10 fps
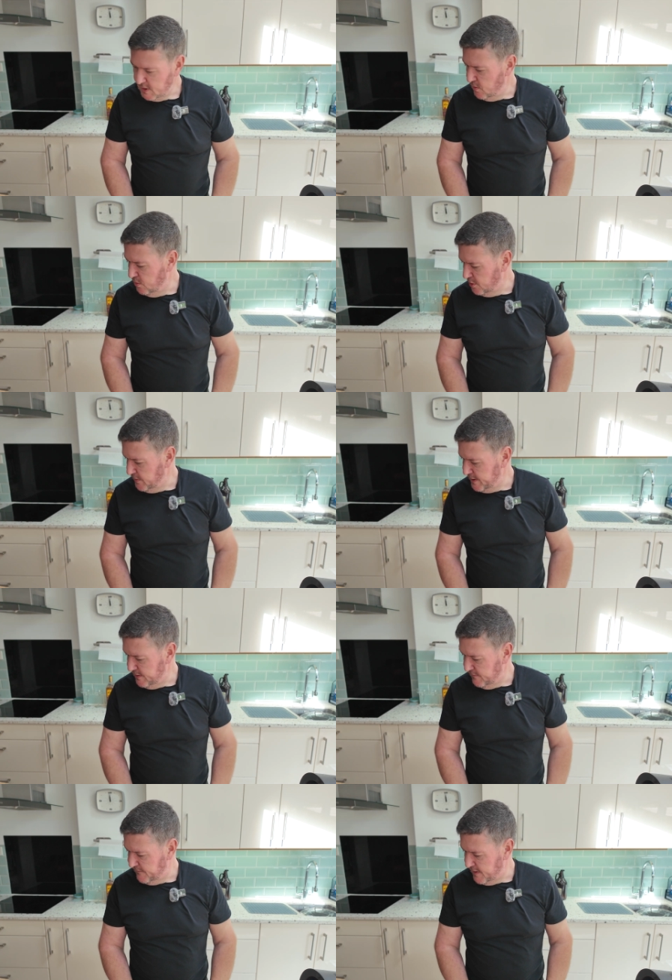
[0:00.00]
what do we
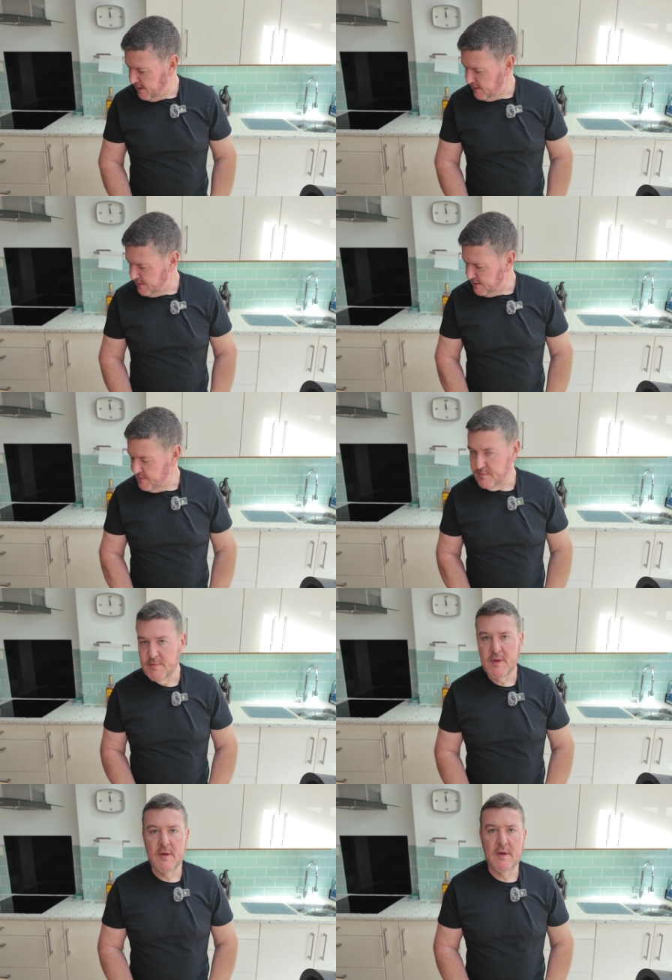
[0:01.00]
do first?
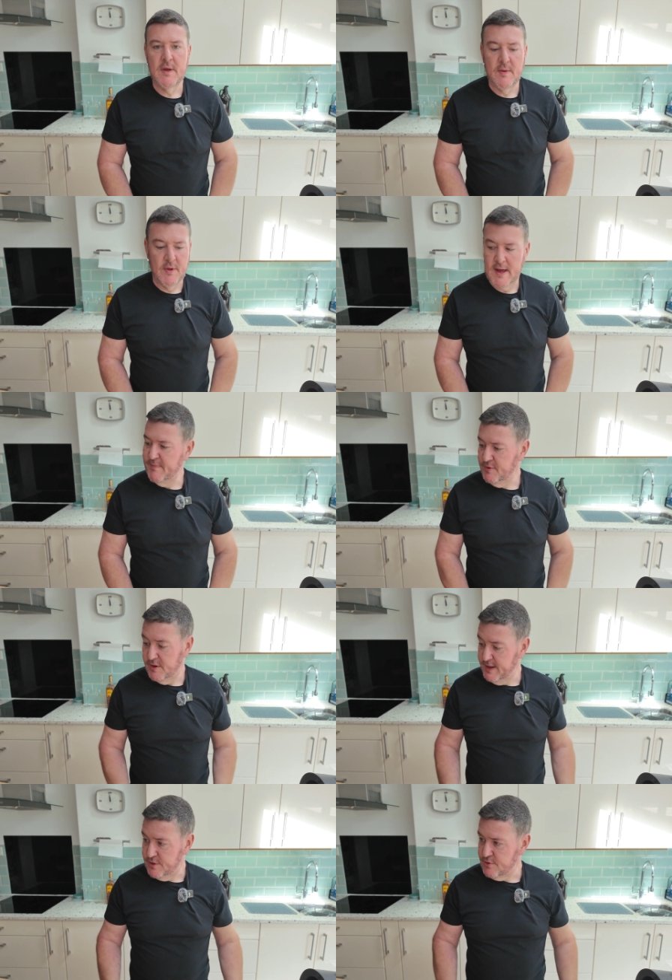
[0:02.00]
Well, I haven't got
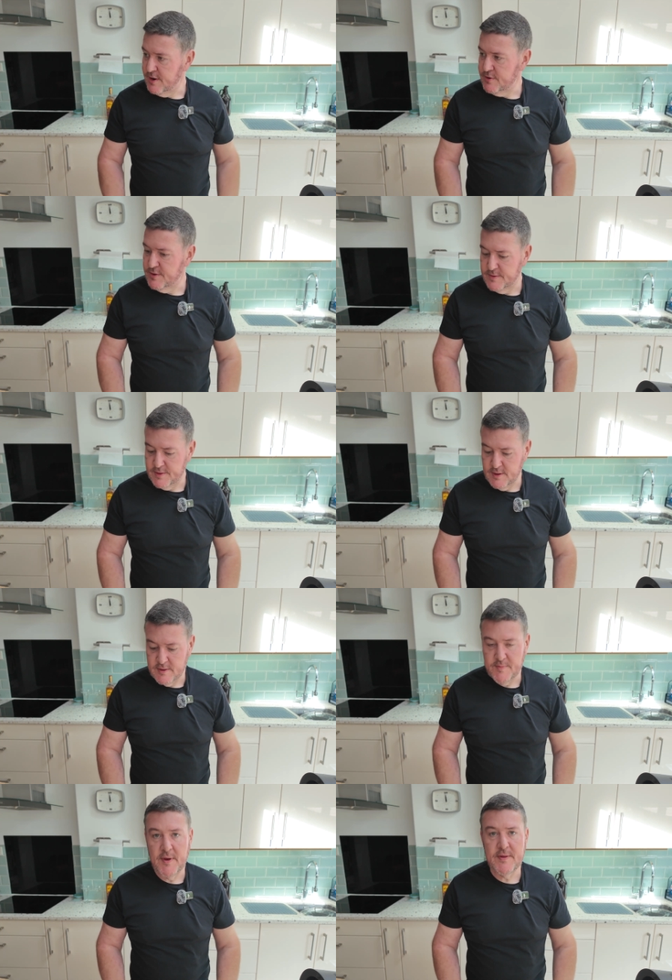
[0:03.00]
any instructions, so I
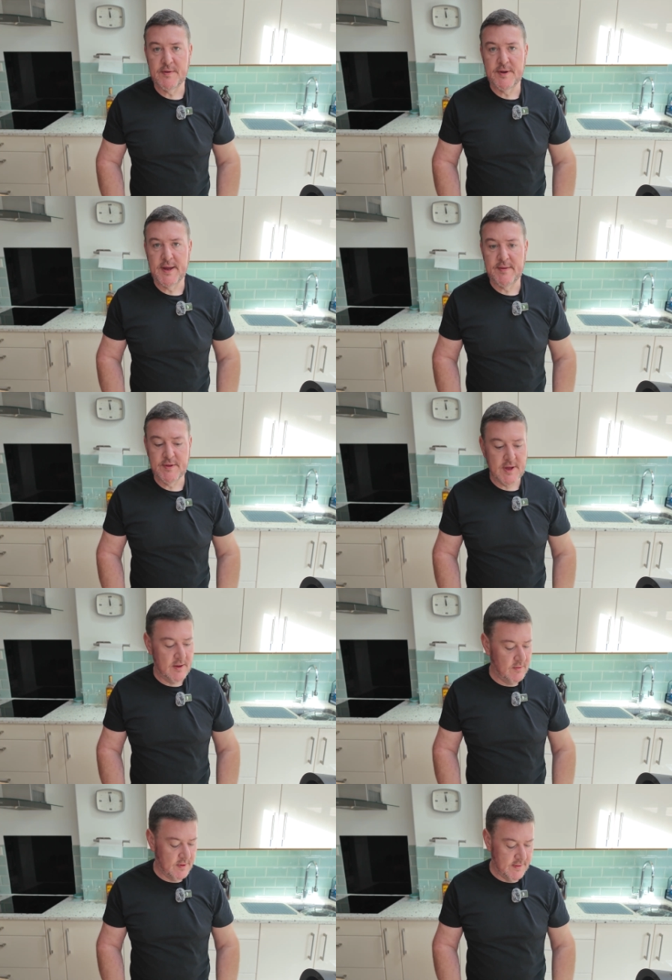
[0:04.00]
suppose I'm going to have to
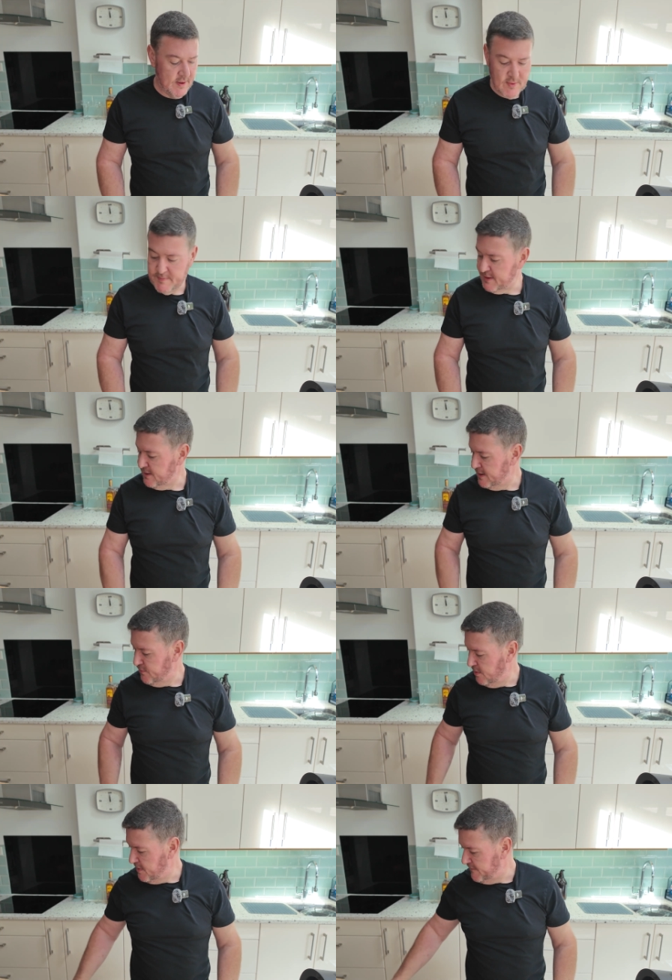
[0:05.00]
go onto their website
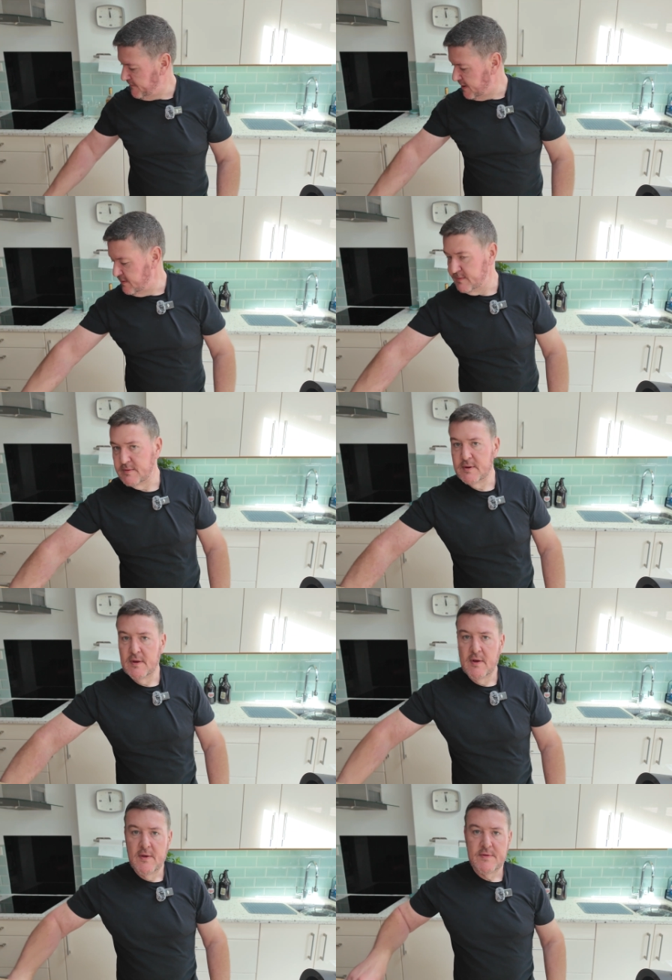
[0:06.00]
on my phone,
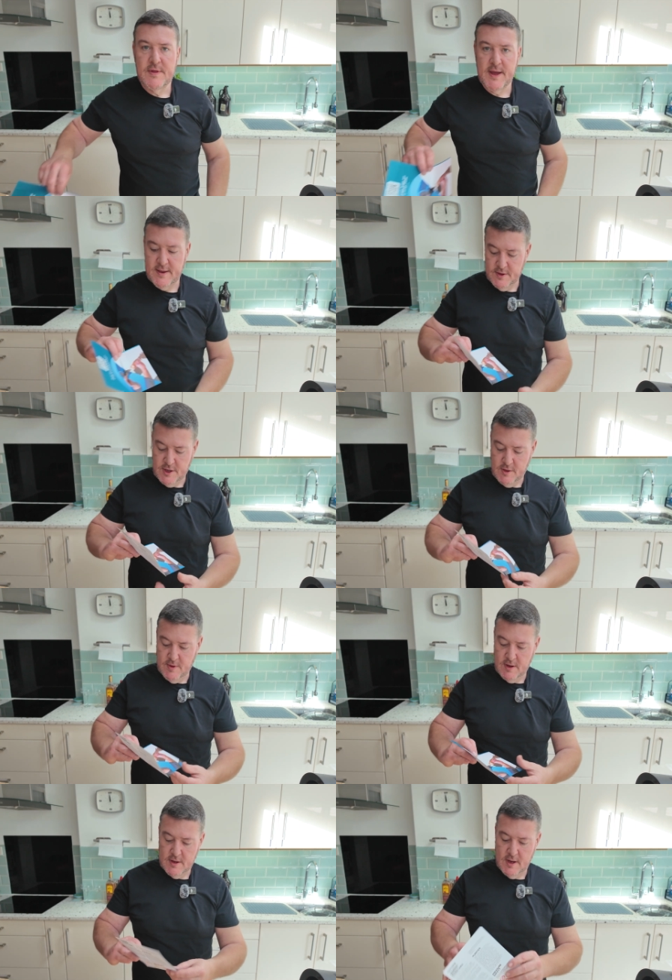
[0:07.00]
scan the
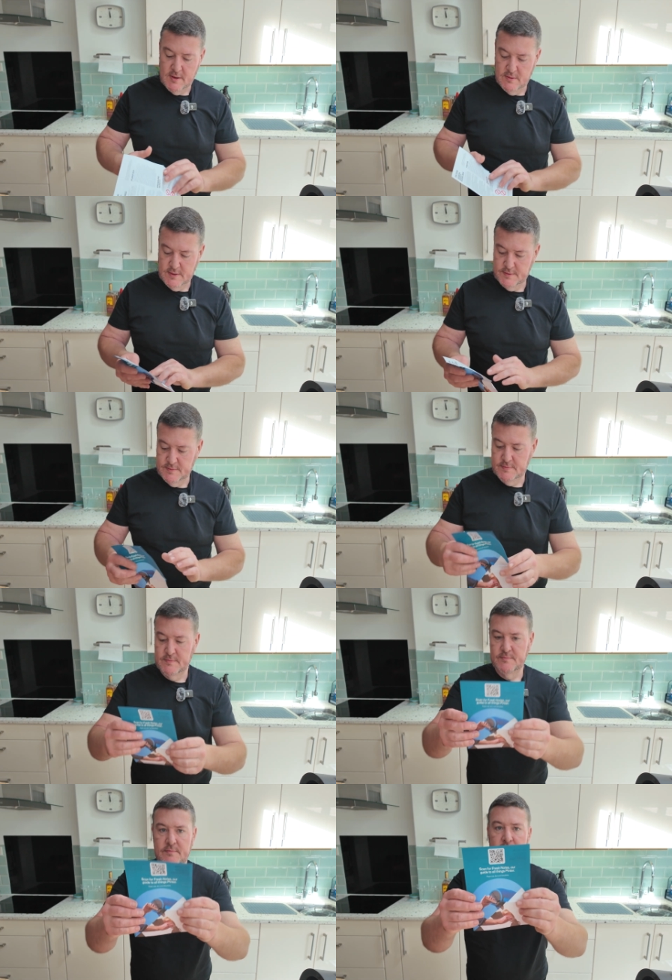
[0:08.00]
QR code,
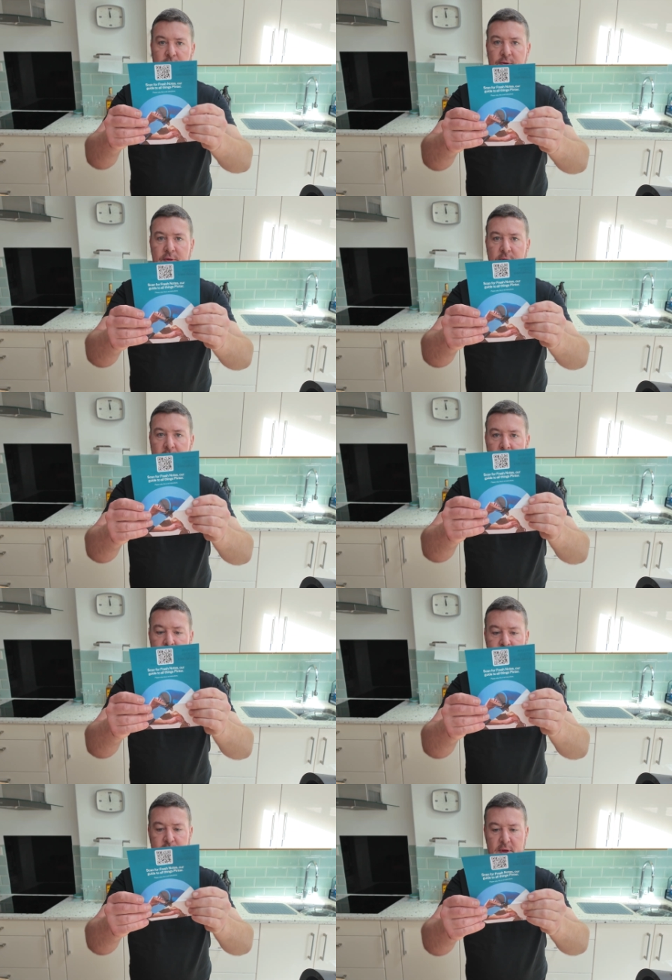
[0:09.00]
which is
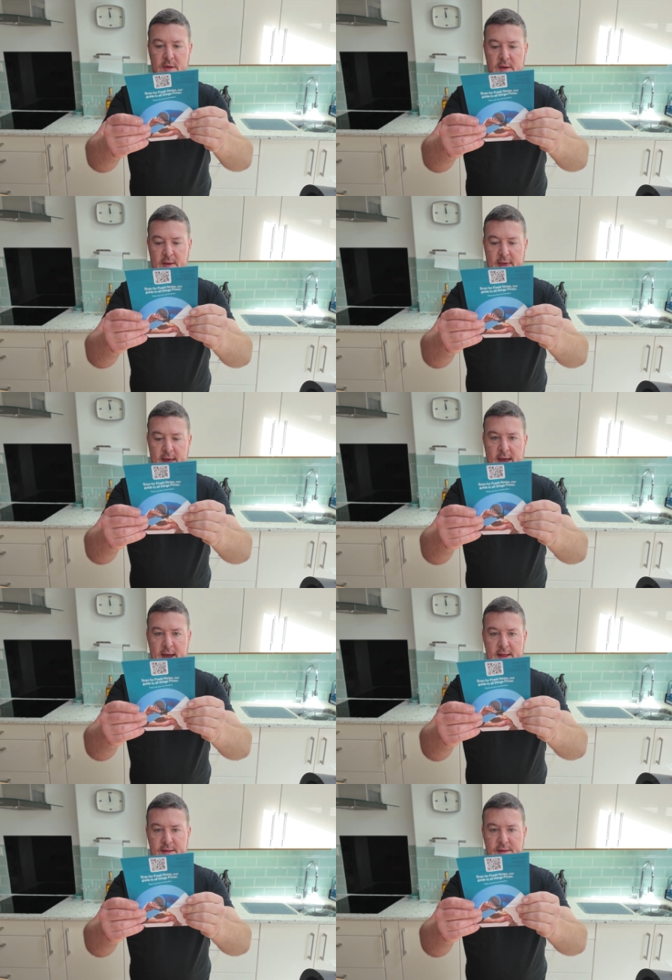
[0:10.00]
there,
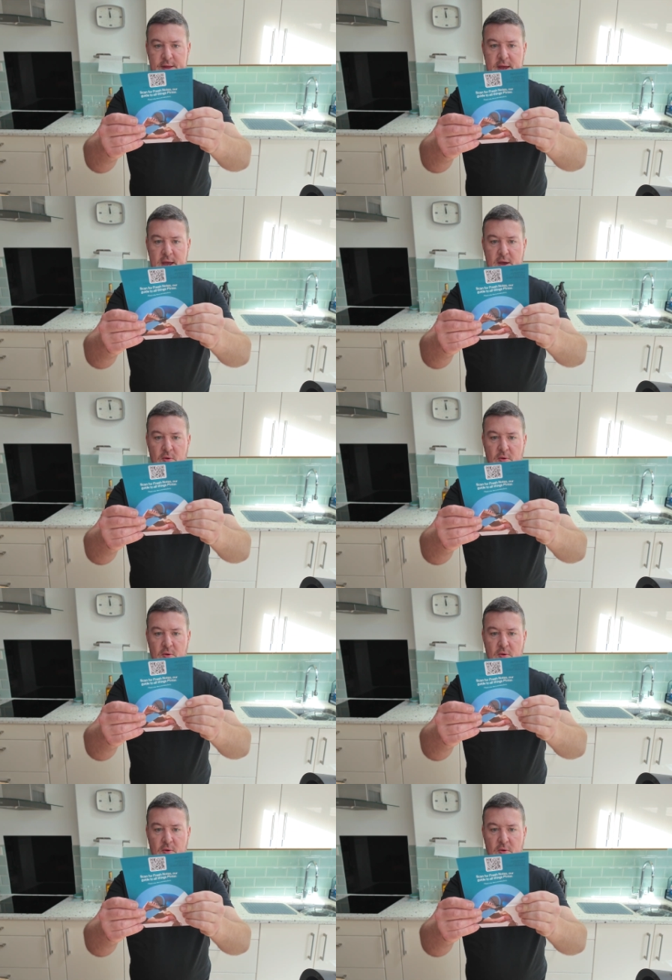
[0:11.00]
and see